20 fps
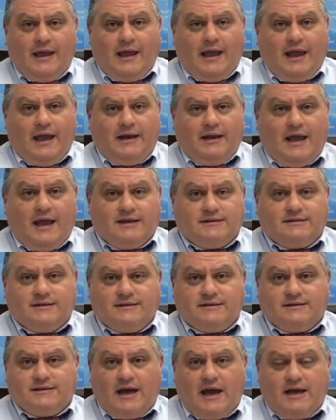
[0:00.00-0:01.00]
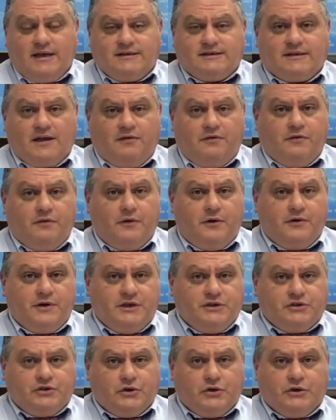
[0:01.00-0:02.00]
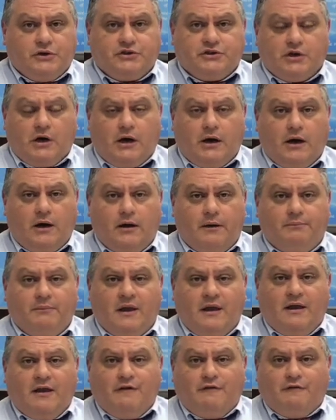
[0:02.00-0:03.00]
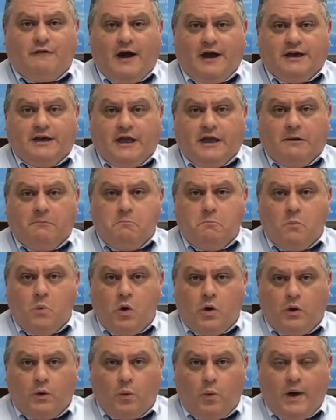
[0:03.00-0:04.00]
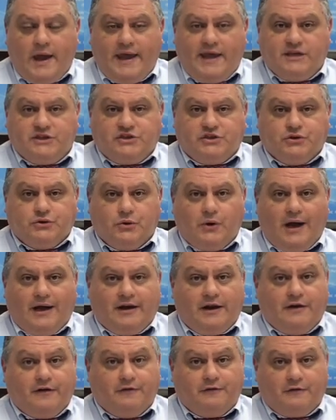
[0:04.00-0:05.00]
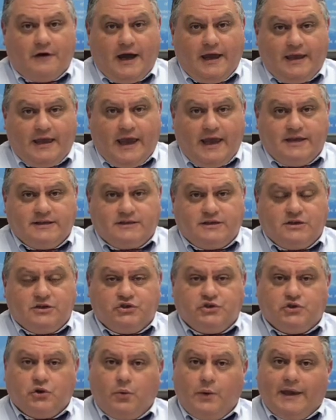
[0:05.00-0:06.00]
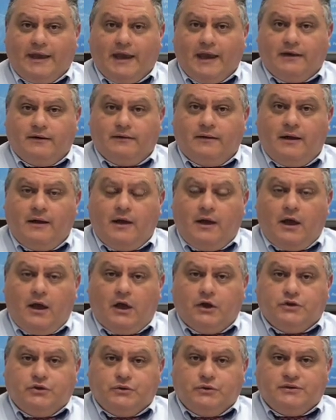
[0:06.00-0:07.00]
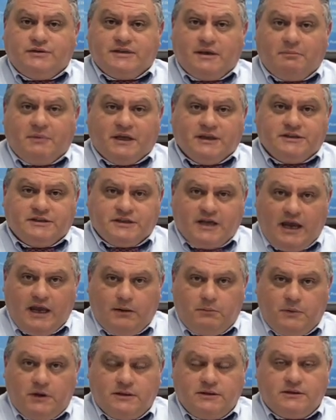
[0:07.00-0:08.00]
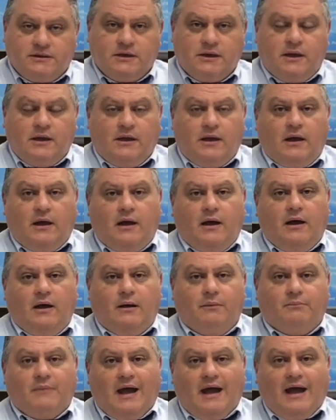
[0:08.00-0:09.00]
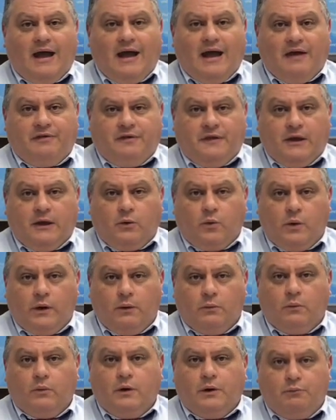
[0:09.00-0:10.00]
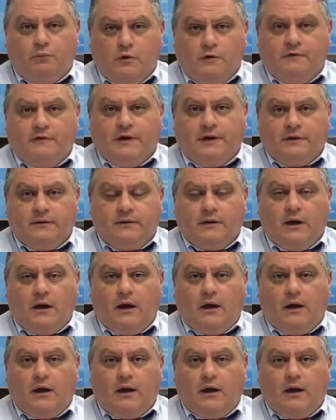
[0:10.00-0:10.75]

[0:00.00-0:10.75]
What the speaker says: And as the science and the research are finding more ways to identify cases so we can do some containment, I think we're moving,